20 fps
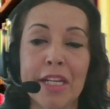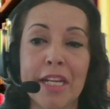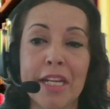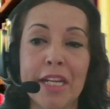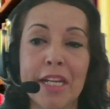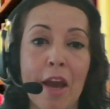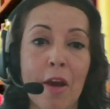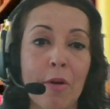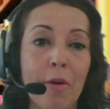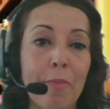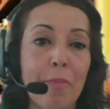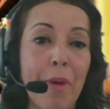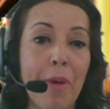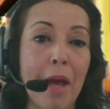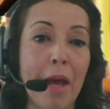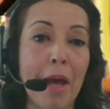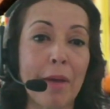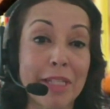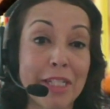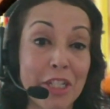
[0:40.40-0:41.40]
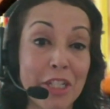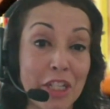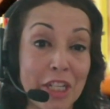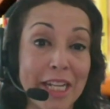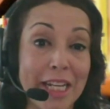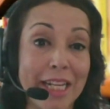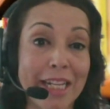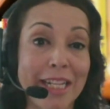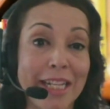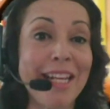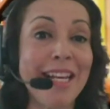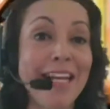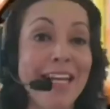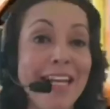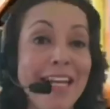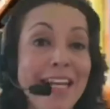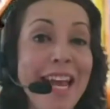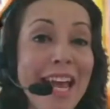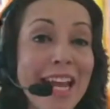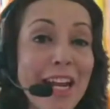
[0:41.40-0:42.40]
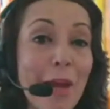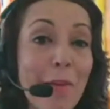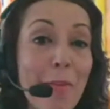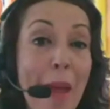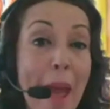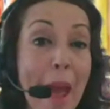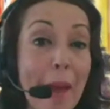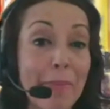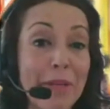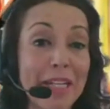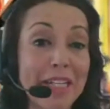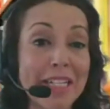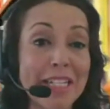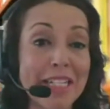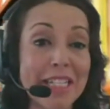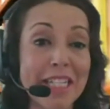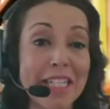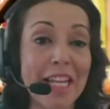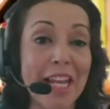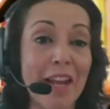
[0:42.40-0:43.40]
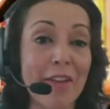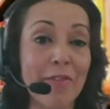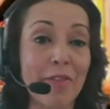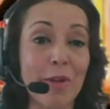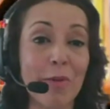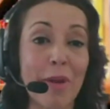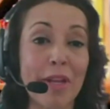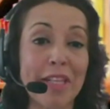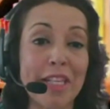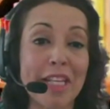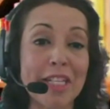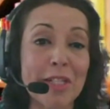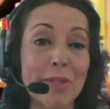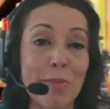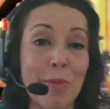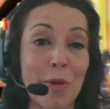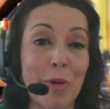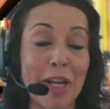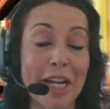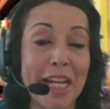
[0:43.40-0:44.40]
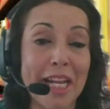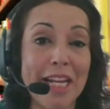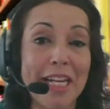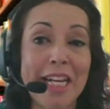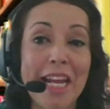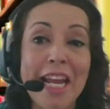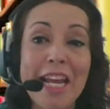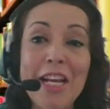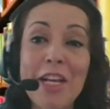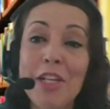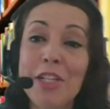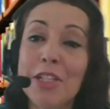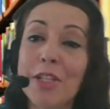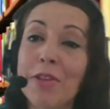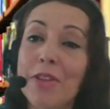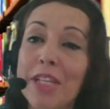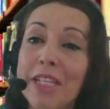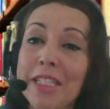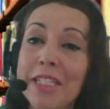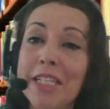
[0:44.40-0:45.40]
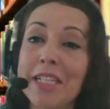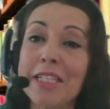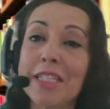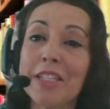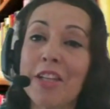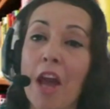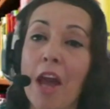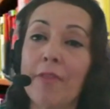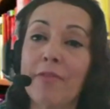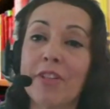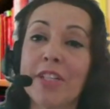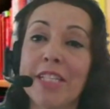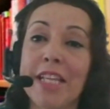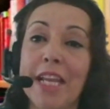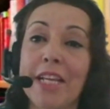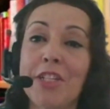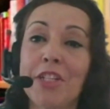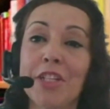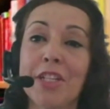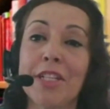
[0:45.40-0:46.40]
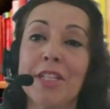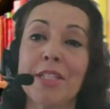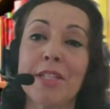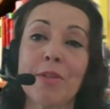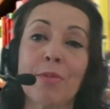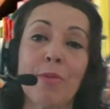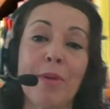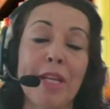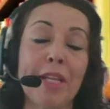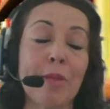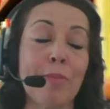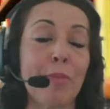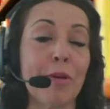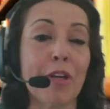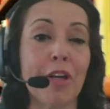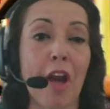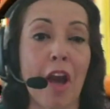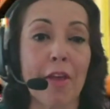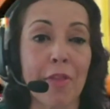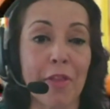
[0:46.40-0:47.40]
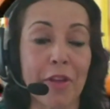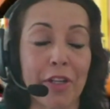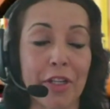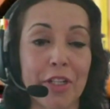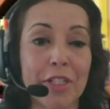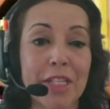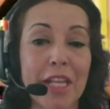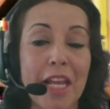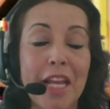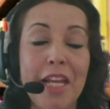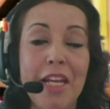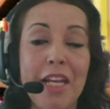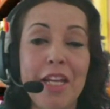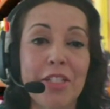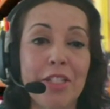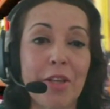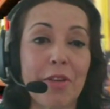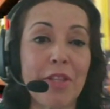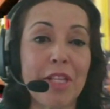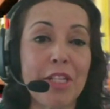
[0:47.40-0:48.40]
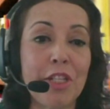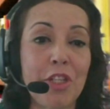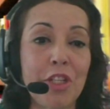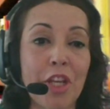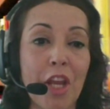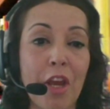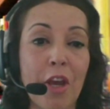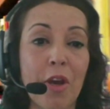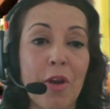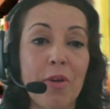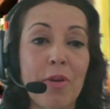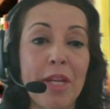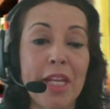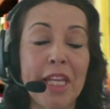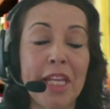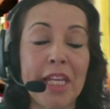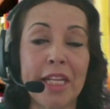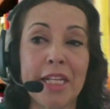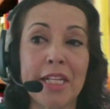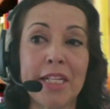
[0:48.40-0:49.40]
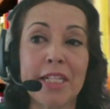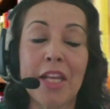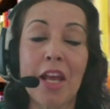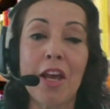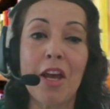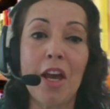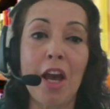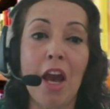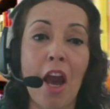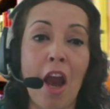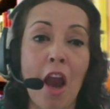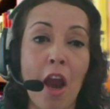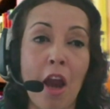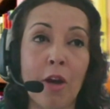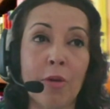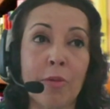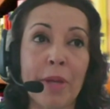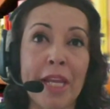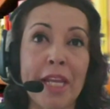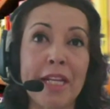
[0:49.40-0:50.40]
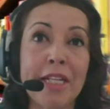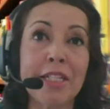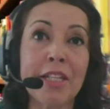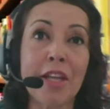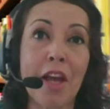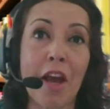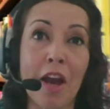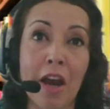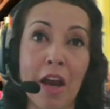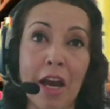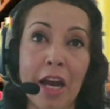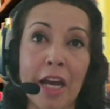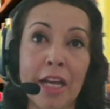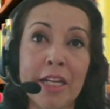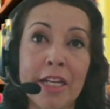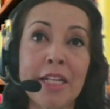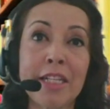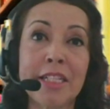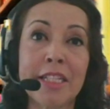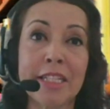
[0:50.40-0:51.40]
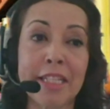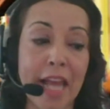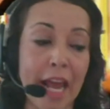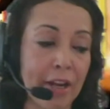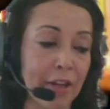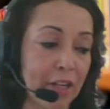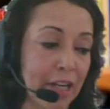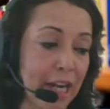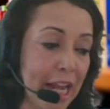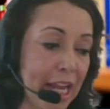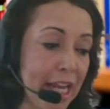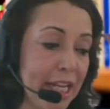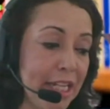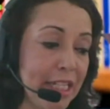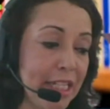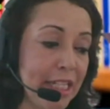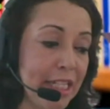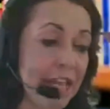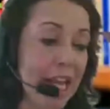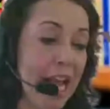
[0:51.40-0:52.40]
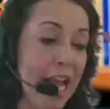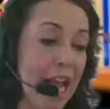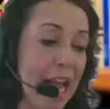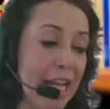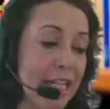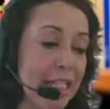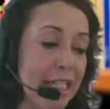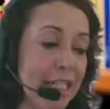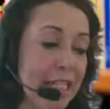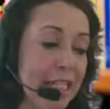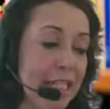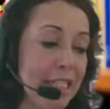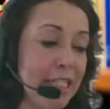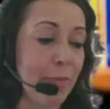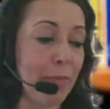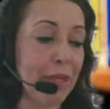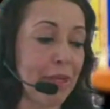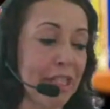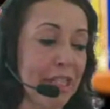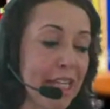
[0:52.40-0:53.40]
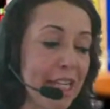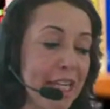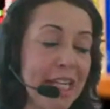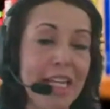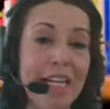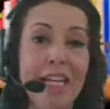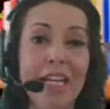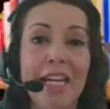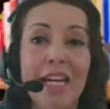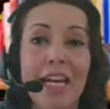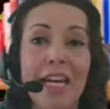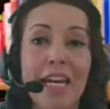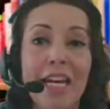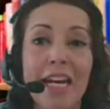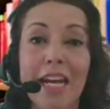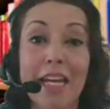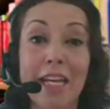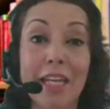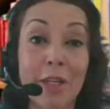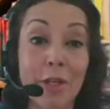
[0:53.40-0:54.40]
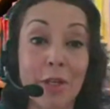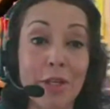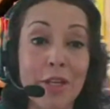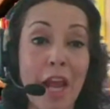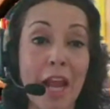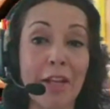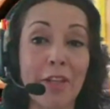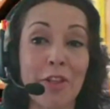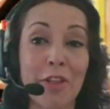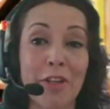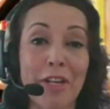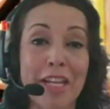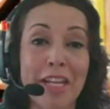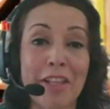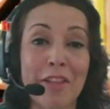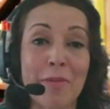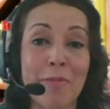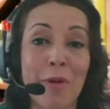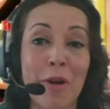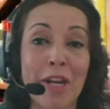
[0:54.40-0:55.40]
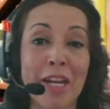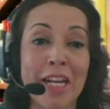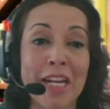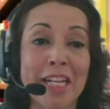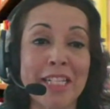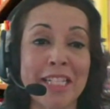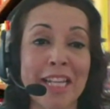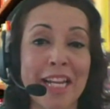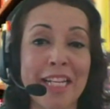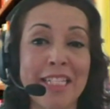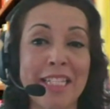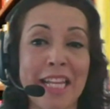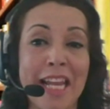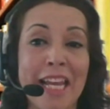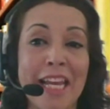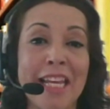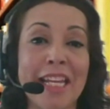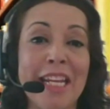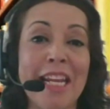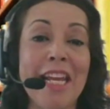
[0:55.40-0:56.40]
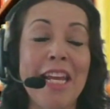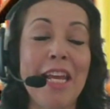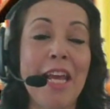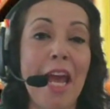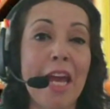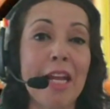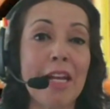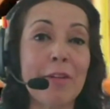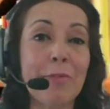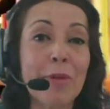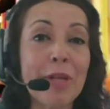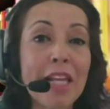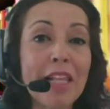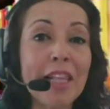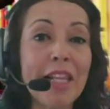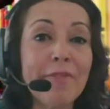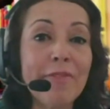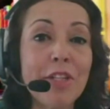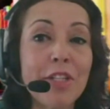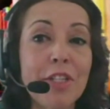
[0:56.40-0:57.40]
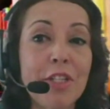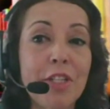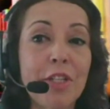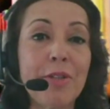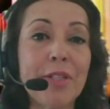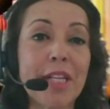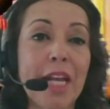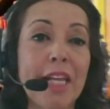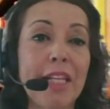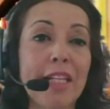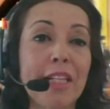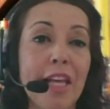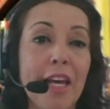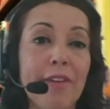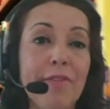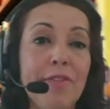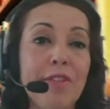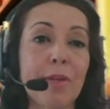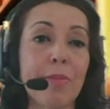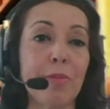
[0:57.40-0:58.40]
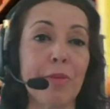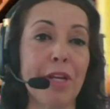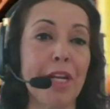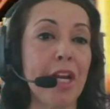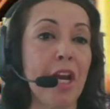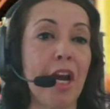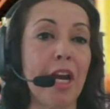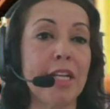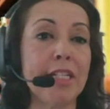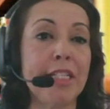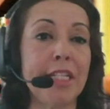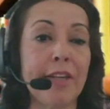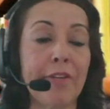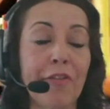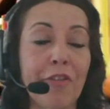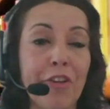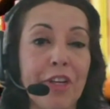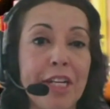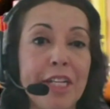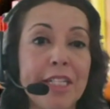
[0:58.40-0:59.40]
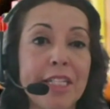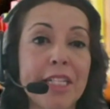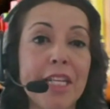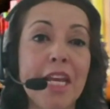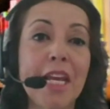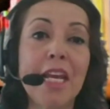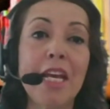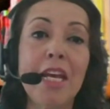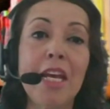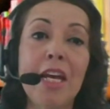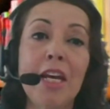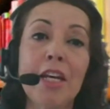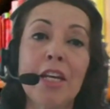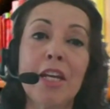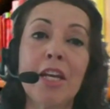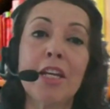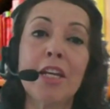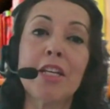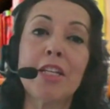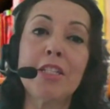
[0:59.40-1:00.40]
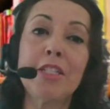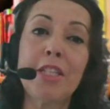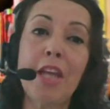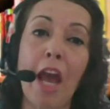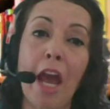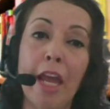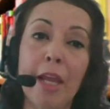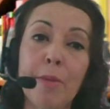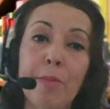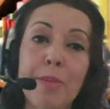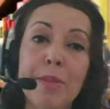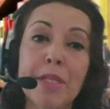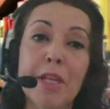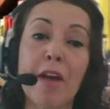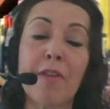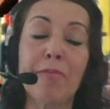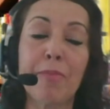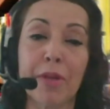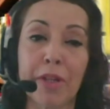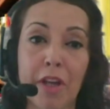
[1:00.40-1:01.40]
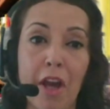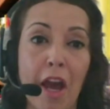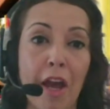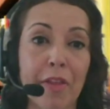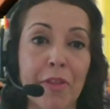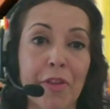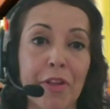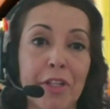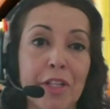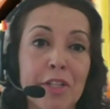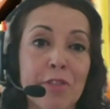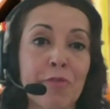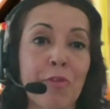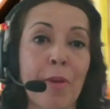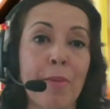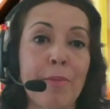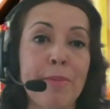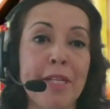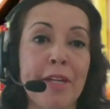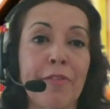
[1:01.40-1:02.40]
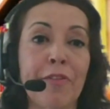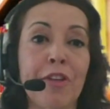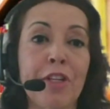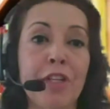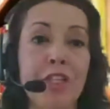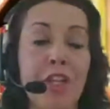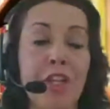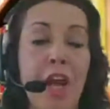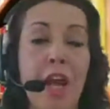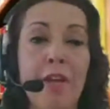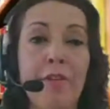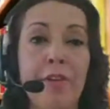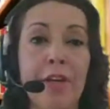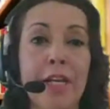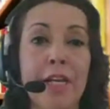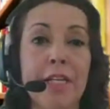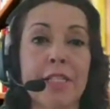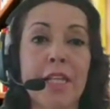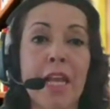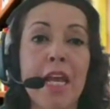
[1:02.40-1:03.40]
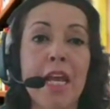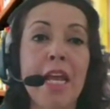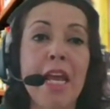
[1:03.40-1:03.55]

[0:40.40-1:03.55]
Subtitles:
Now Publishing, and I'm happy to see everyone this morning. So this is Conversations with Book Authors. So this show is always on Saturdays and typically 9:30 in the morning, as I said. And what I love to do is I love to bring on different types of book authors from different genres